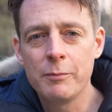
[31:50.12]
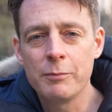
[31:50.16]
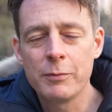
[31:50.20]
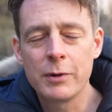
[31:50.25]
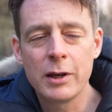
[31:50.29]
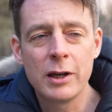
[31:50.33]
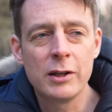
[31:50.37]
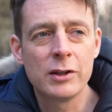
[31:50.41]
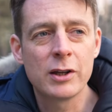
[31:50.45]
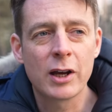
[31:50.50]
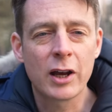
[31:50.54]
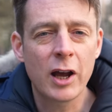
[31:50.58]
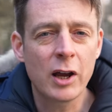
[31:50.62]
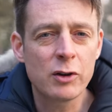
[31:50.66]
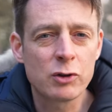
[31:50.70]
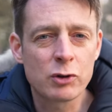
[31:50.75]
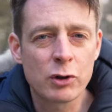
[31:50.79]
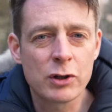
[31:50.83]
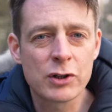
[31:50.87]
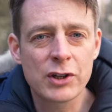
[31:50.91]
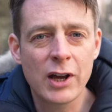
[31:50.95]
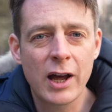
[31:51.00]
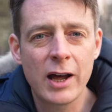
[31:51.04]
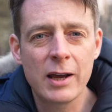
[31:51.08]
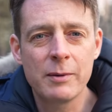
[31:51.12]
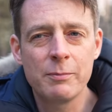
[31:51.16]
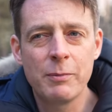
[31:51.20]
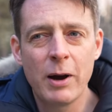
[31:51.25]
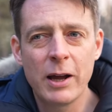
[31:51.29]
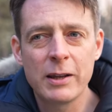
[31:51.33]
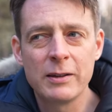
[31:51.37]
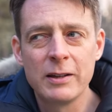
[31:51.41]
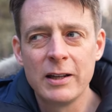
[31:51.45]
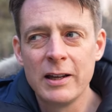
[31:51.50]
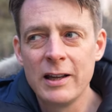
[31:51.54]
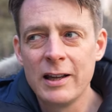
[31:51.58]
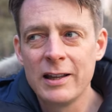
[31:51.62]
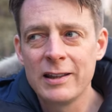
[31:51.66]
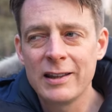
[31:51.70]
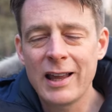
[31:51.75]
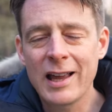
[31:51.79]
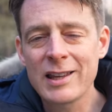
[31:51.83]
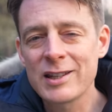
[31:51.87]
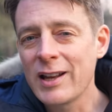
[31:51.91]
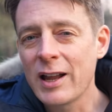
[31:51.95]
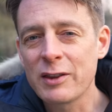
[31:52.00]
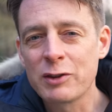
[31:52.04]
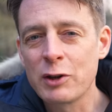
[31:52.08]
in the countryside. But
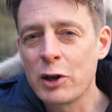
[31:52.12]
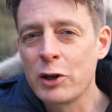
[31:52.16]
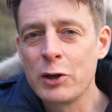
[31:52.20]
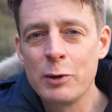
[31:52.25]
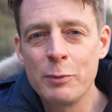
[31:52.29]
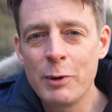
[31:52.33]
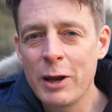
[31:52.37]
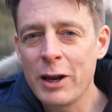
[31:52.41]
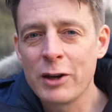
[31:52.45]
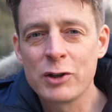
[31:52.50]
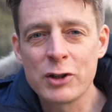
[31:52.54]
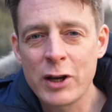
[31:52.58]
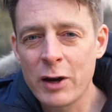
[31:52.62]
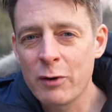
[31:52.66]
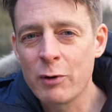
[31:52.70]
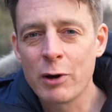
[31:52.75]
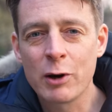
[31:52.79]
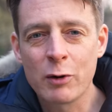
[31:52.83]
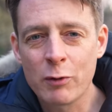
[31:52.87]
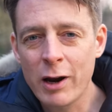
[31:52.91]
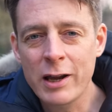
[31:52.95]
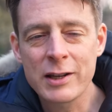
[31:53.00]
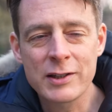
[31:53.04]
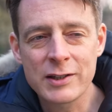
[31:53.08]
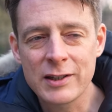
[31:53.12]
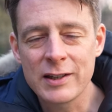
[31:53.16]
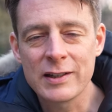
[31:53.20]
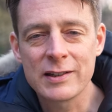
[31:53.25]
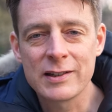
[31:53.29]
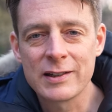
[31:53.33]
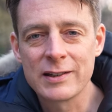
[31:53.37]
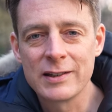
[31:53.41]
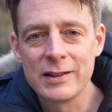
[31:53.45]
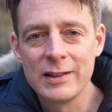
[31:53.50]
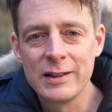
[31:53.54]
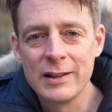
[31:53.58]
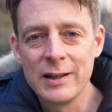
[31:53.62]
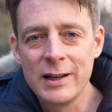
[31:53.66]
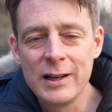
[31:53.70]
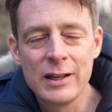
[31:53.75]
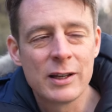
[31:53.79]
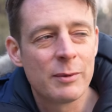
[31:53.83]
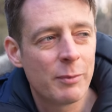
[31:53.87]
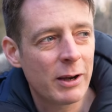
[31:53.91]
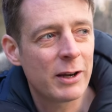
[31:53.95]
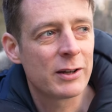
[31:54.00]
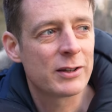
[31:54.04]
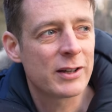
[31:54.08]
that's not the humanitarian crisis.
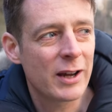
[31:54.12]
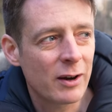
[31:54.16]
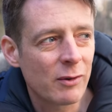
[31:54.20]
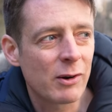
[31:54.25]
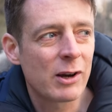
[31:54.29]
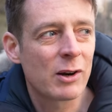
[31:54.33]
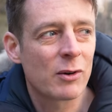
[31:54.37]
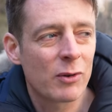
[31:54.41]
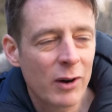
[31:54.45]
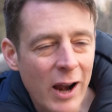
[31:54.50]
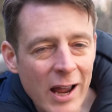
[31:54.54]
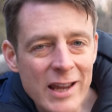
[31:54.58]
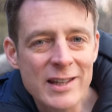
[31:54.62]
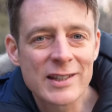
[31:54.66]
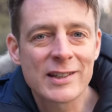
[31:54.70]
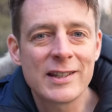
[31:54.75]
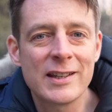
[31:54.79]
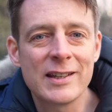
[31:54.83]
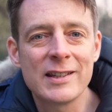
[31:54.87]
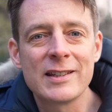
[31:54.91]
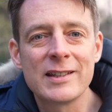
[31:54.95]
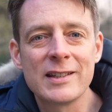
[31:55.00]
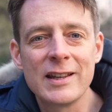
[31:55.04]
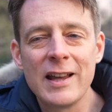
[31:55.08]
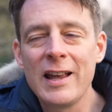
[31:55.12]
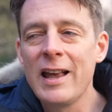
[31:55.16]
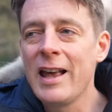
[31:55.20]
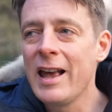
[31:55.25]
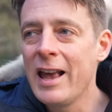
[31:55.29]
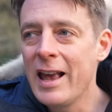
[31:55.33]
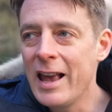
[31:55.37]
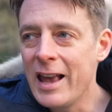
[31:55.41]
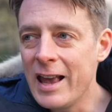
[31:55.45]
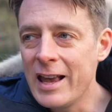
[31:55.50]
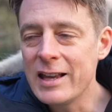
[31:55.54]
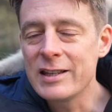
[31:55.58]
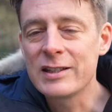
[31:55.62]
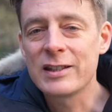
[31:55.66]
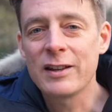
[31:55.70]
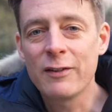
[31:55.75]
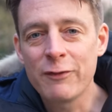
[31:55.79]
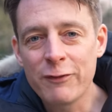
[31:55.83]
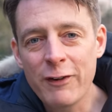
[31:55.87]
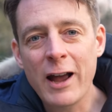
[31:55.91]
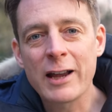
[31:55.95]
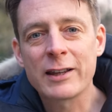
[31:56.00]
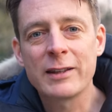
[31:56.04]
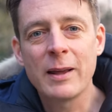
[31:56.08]
Humanitarian crisis is the
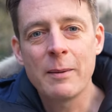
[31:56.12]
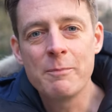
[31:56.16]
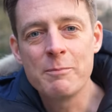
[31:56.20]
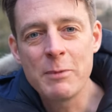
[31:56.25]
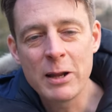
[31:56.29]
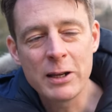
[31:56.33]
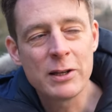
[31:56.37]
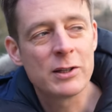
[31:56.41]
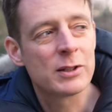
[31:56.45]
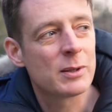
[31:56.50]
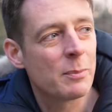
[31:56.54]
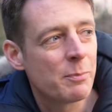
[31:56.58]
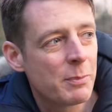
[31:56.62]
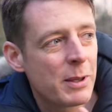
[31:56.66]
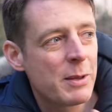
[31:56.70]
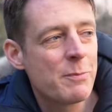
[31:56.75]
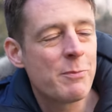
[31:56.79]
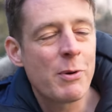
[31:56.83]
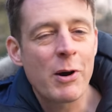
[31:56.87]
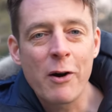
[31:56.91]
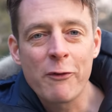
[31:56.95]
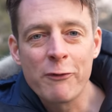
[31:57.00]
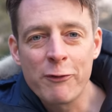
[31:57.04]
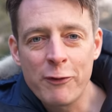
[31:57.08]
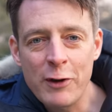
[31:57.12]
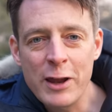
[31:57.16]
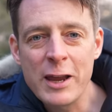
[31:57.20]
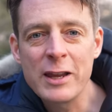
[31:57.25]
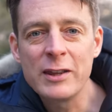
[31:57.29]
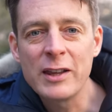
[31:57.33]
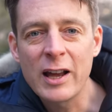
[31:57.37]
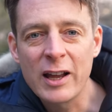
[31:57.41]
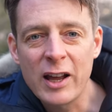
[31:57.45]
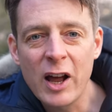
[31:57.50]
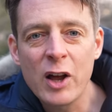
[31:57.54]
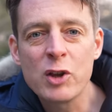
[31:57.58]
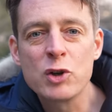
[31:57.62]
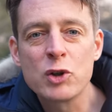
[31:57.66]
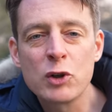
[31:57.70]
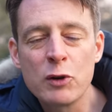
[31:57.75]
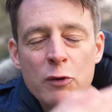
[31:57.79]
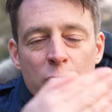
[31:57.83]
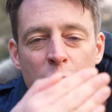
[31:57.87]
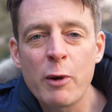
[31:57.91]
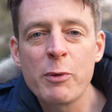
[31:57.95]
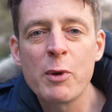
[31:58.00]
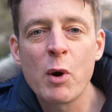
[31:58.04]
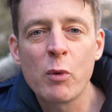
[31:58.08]
fact that millions of people are fleeing the country
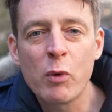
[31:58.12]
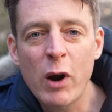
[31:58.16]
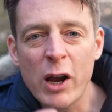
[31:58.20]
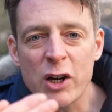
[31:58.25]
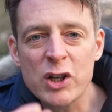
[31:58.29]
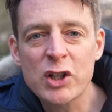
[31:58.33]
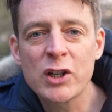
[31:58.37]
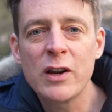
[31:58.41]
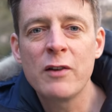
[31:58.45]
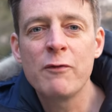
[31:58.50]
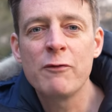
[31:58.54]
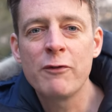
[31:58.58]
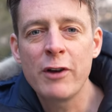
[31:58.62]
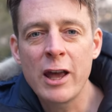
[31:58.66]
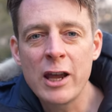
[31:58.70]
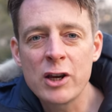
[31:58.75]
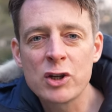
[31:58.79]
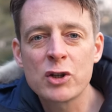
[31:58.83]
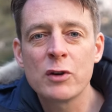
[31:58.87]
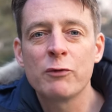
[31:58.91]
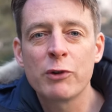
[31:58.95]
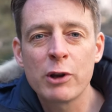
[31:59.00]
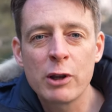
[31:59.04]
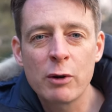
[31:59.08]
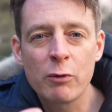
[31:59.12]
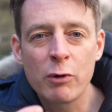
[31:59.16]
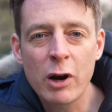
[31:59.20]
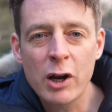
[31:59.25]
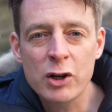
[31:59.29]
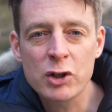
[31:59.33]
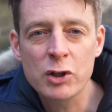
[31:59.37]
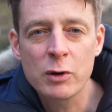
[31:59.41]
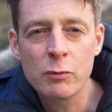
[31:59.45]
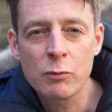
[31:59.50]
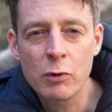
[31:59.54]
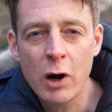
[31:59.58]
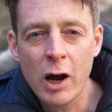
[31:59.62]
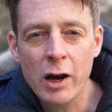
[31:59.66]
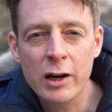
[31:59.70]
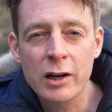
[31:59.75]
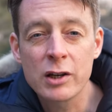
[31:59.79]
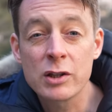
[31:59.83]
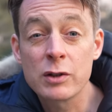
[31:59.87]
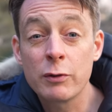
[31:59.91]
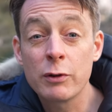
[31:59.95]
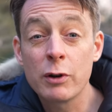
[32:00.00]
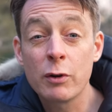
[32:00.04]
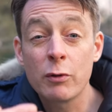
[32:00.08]
from the Russian invasion, from the Russian
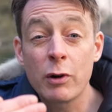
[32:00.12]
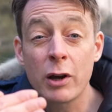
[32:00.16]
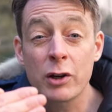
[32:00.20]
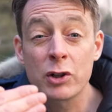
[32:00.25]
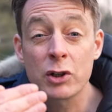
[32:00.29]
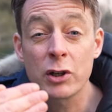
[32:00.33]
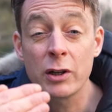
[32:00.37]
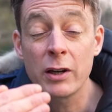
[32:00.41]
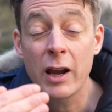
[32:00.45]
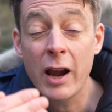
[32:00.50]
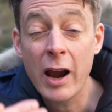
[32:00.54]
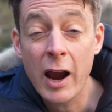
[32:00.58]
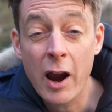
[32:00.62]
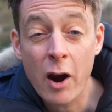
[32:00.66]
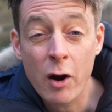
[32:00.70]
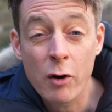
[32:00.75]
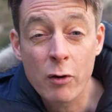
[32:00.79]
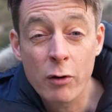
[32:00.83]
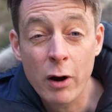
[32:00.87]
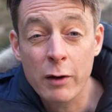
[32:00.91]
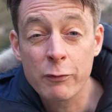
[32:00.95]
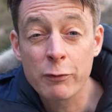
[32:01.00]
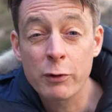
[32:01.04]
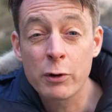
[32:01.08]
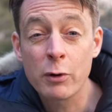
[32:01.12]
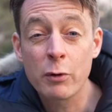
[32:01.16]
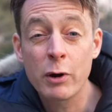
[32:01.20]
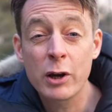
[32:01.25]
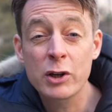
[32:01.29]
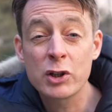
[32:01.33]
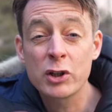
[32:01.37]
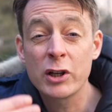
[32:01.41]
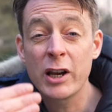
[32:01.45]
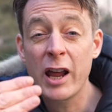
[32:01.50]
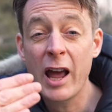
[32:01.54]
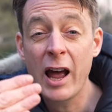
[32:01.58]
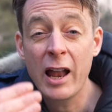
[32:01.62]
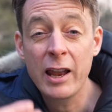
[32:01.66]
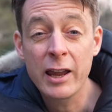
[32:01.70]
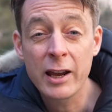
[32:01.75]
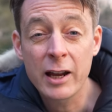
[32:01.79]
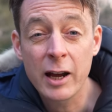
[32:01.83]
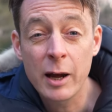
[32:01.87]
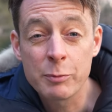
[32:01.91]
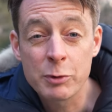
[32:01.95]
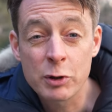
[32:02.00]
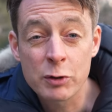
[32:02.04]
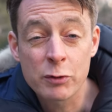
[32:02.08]
rockets, from the Russian aircraft, from the Russian
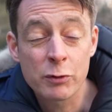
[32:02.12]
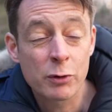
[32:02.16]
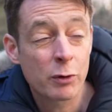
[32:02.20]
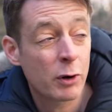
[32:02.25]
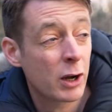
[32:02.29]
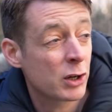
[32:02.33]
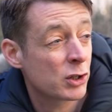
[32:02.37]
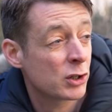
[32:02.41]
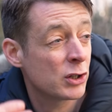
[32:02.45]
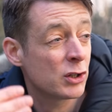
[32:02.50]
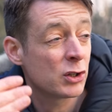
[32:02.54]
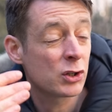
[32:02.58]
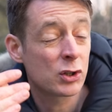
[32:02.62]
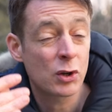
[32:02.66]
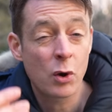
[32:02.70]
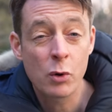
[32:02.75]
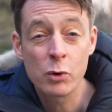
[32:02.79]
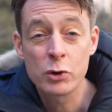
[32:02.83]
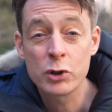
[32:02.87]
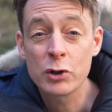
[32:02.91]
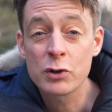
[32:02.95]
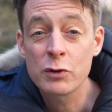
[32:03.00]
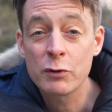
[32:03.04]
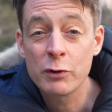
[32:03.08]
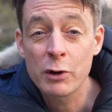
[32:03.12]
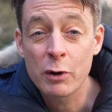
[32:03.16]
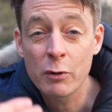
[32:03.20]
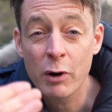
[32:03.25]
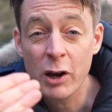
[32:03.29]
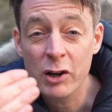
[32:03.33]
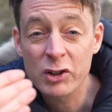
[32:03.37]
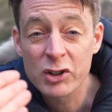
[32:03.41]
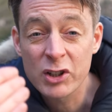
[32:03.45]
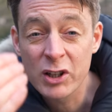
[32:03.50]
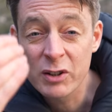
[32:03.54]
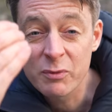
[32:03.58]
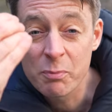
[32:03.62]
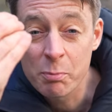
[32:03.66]
helicopters, from the Russian soldiers, from the Russian